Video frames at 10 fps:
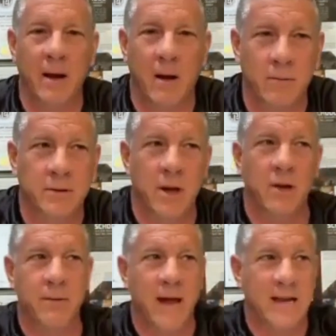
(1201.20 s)
oh, dude,
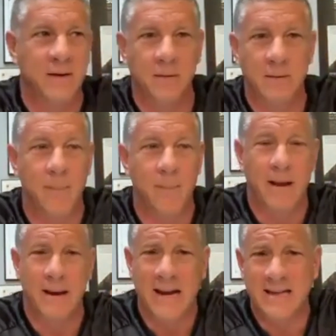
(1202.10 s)
the
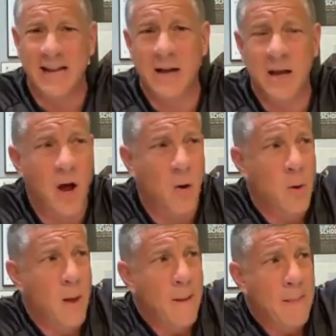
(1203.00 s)
next thing I know,
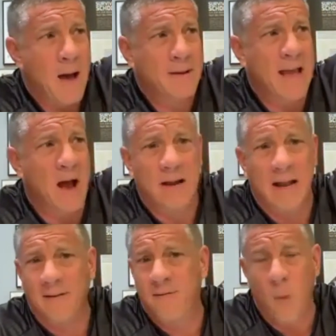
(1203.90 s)
I counted like
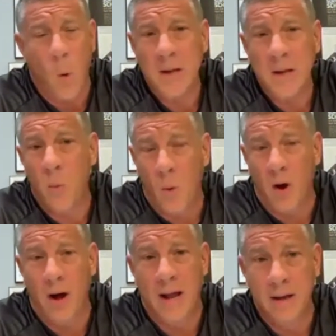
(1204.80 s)

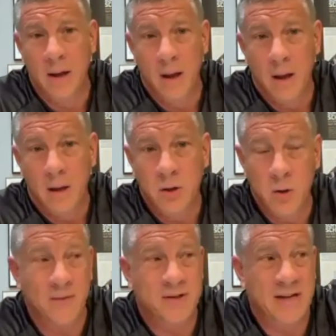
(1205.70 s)
41
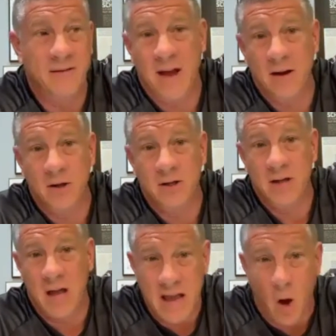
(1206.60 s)
UFC veterans
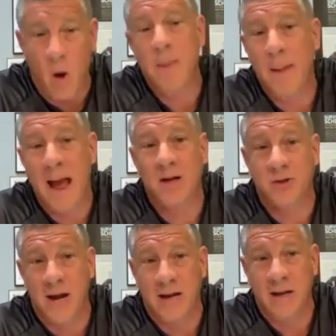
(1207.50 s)
on the mat
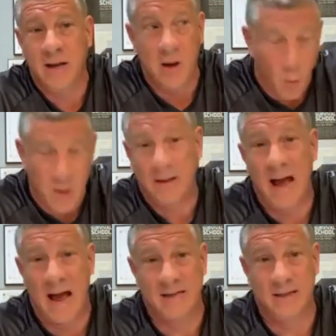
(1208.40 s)
training in one
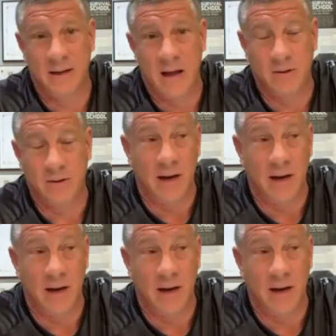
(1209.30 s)
class. I was like,